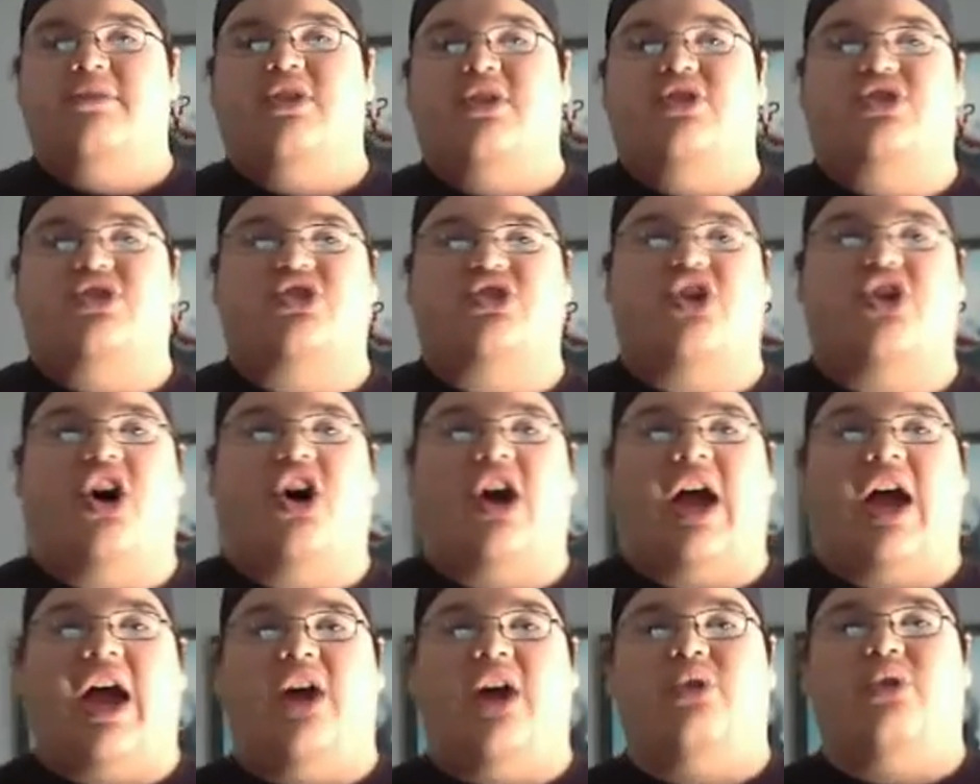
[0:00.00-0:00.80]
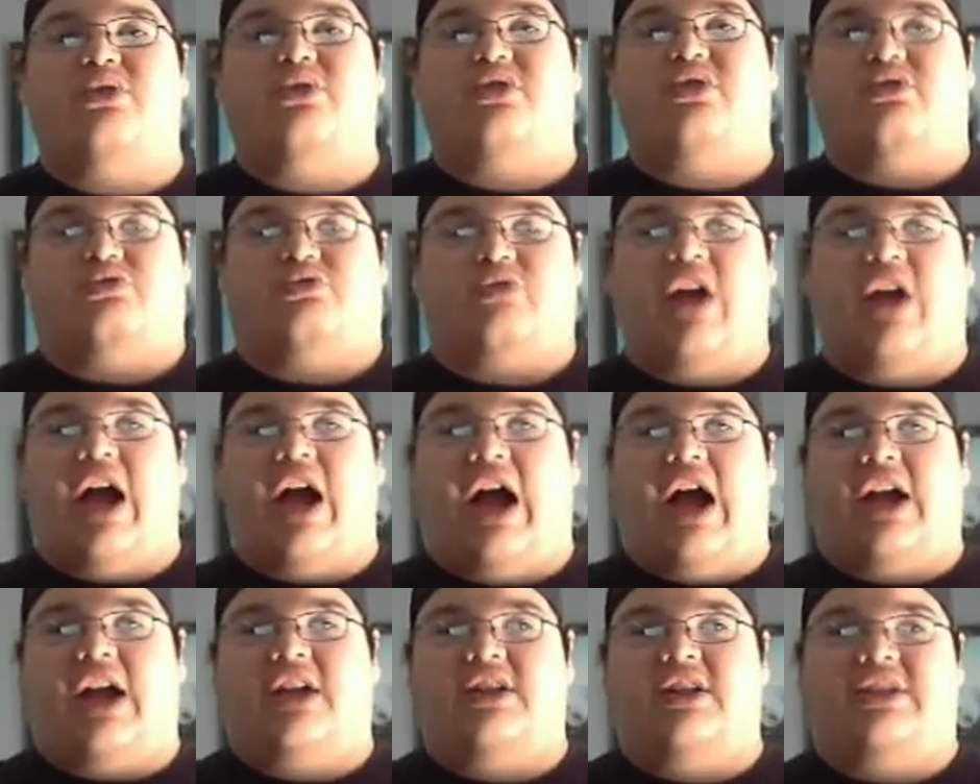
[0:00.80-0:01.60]
saw out The
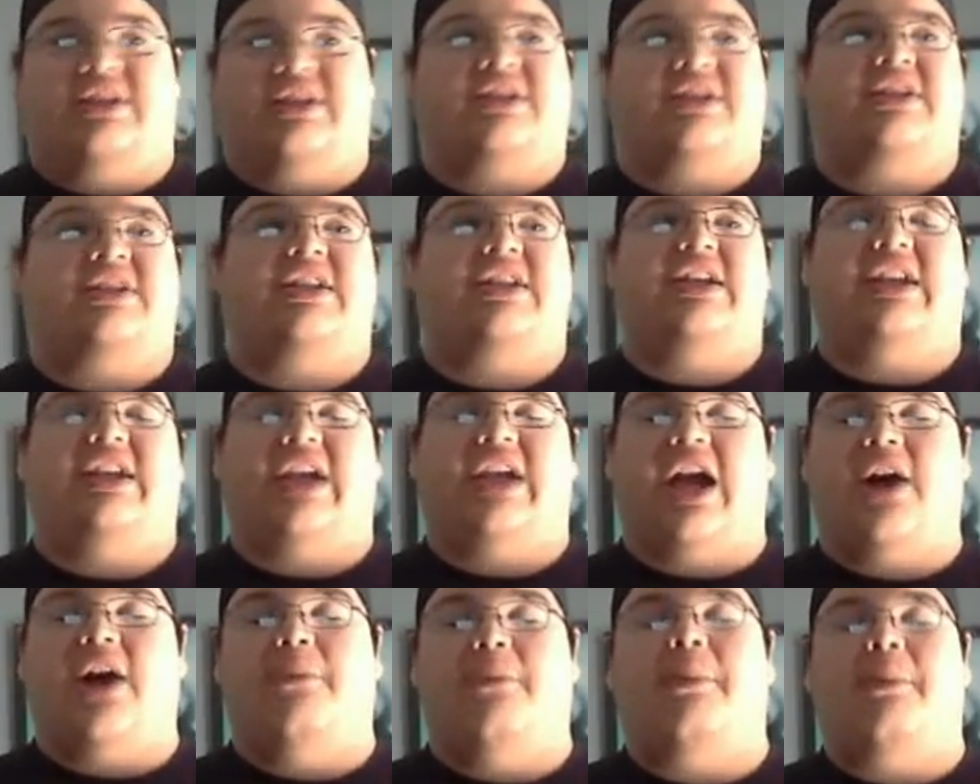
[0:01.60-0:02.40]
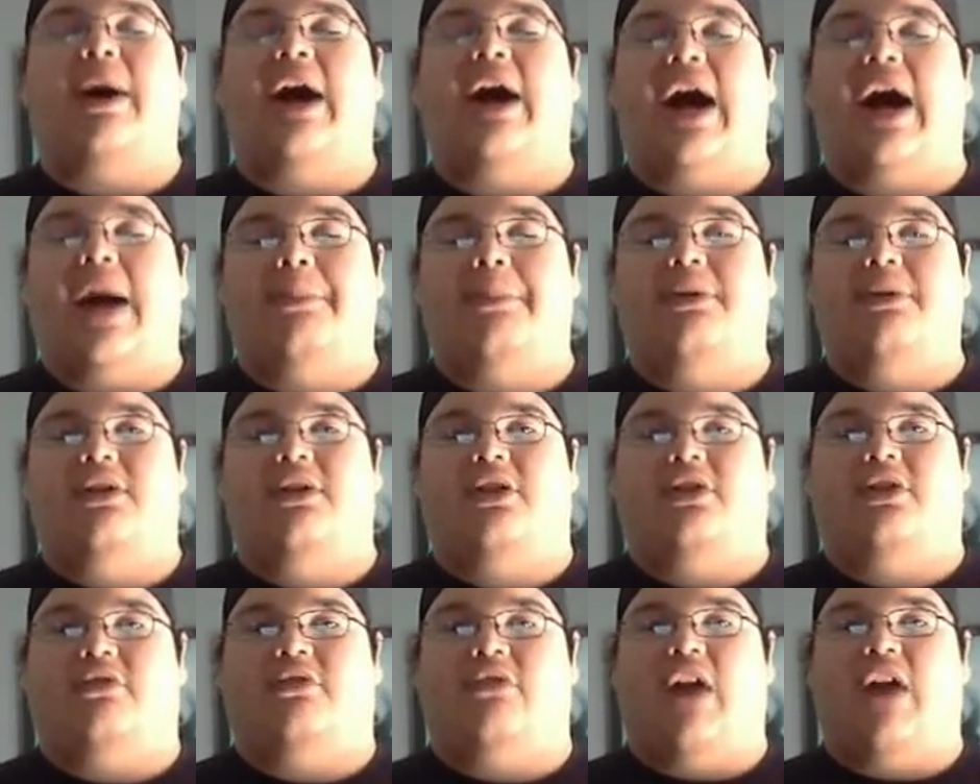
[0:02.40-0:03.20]
Rock, seeing how
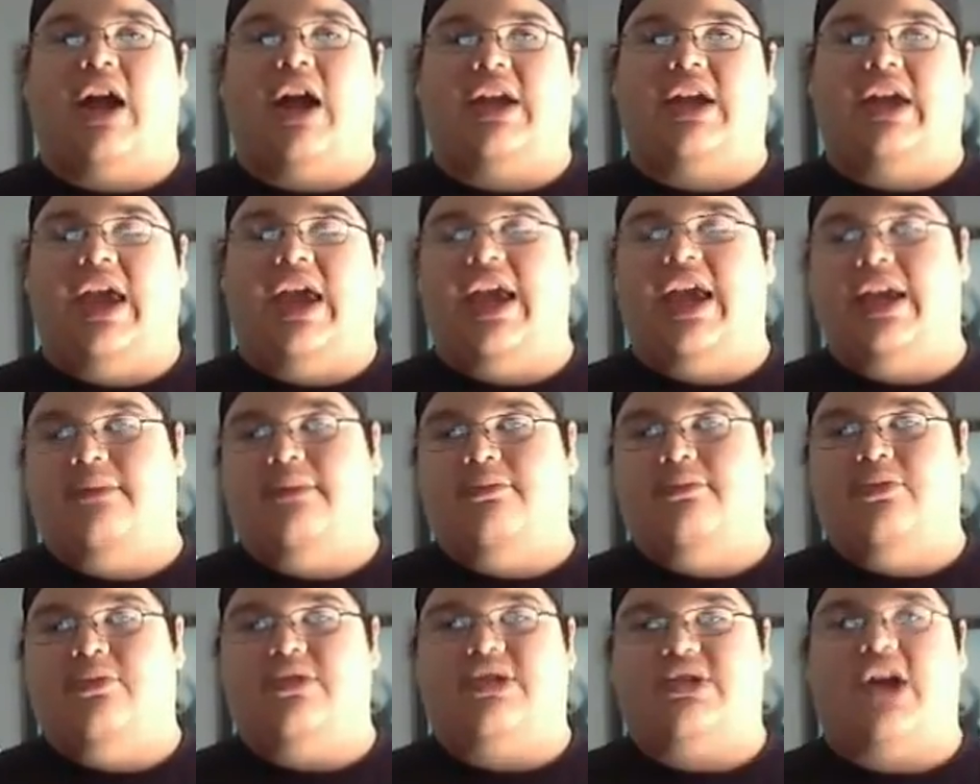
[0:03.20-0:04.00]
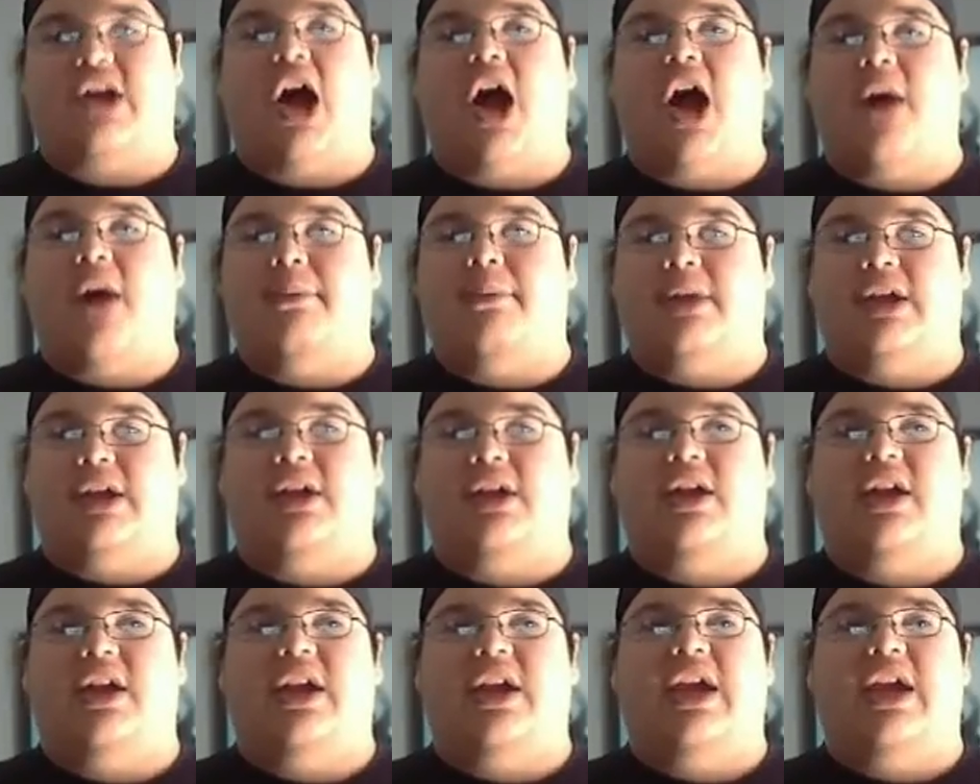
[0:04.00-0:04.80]
popular The Rock was coming
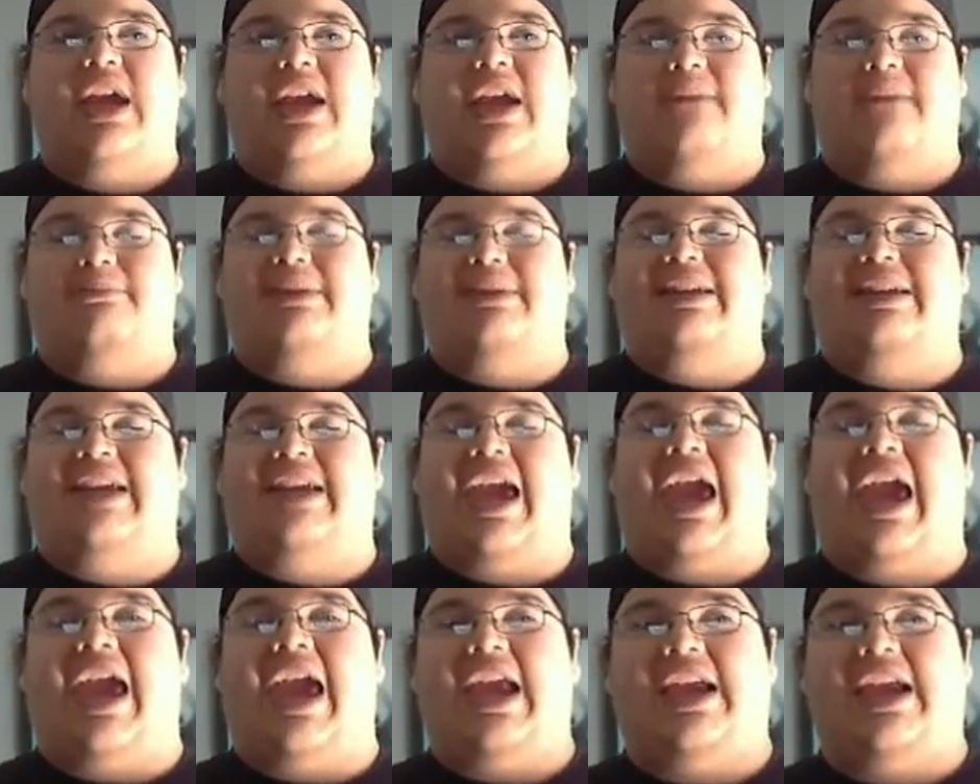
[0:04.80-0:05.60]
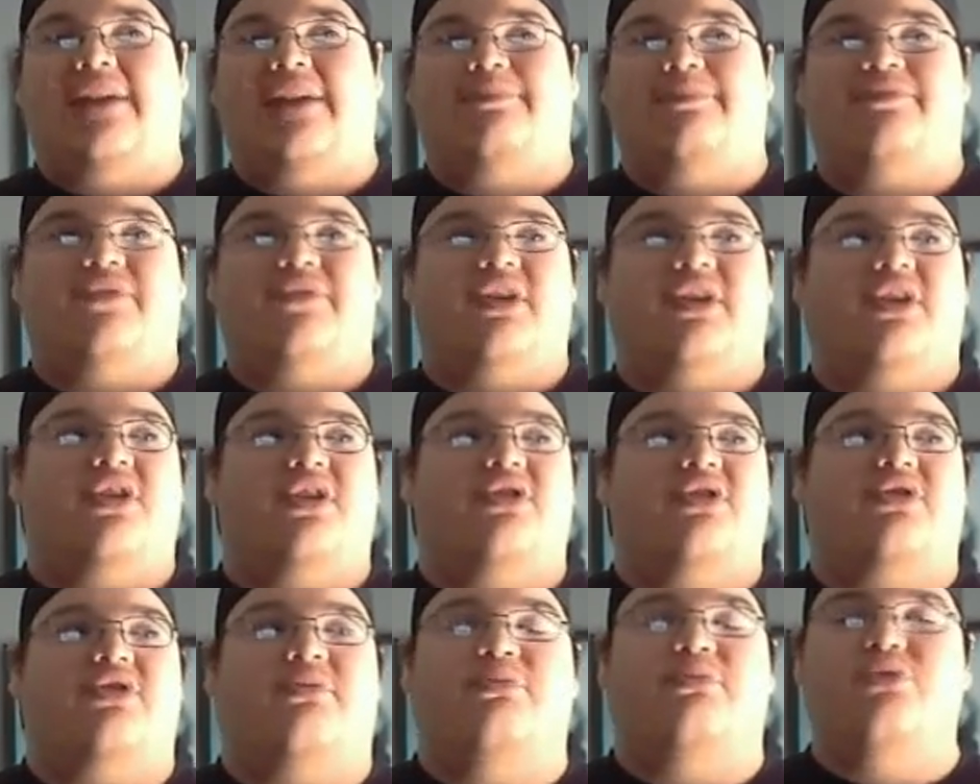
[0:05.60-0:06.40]
and became
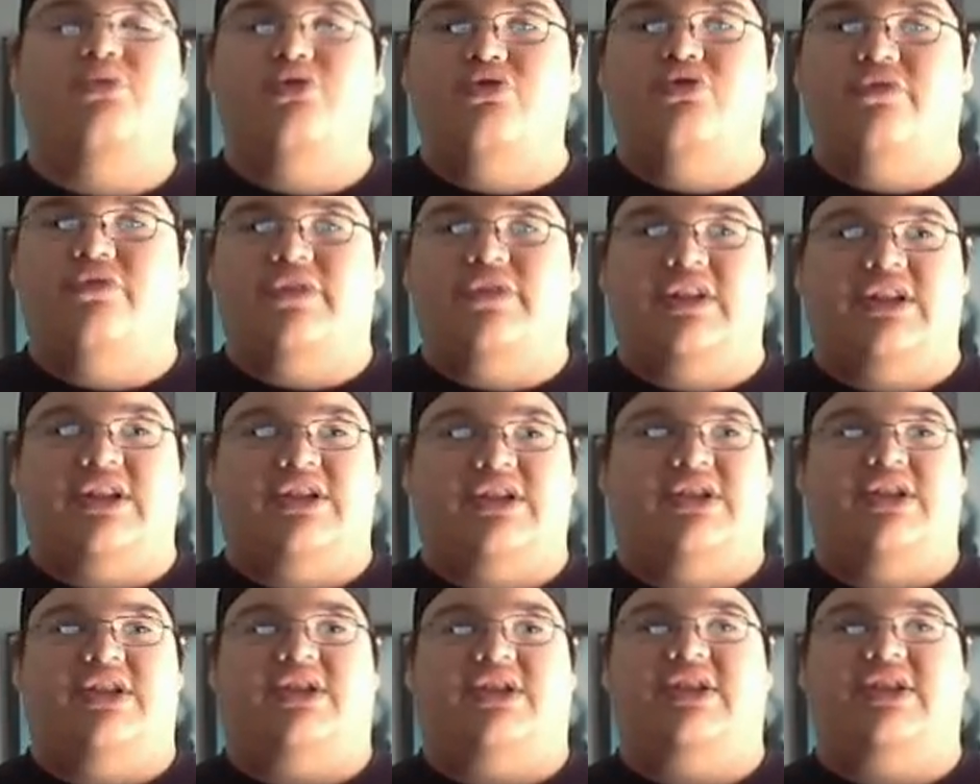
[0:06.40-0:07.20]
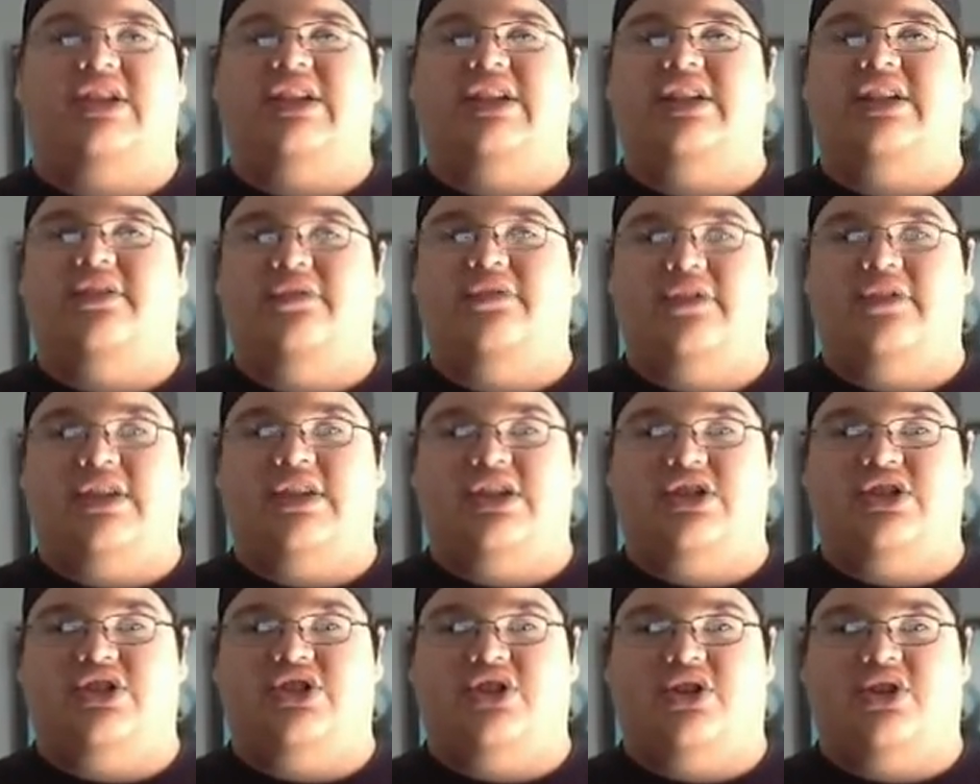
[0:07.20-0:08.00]
the movies, the
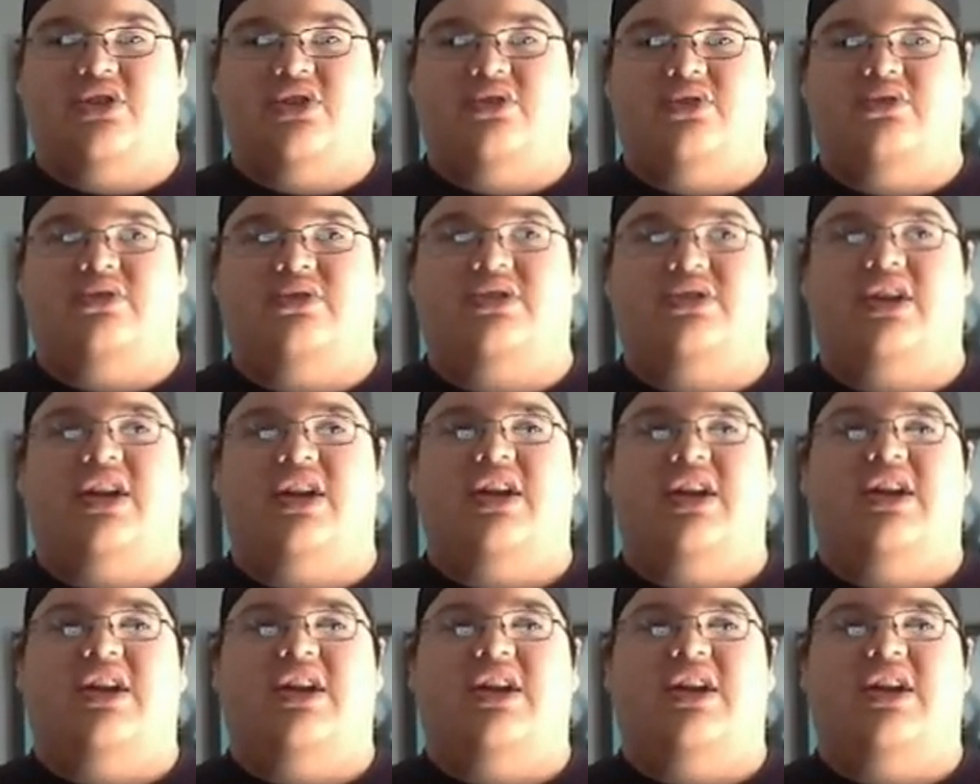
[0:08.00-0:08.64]
TV shows,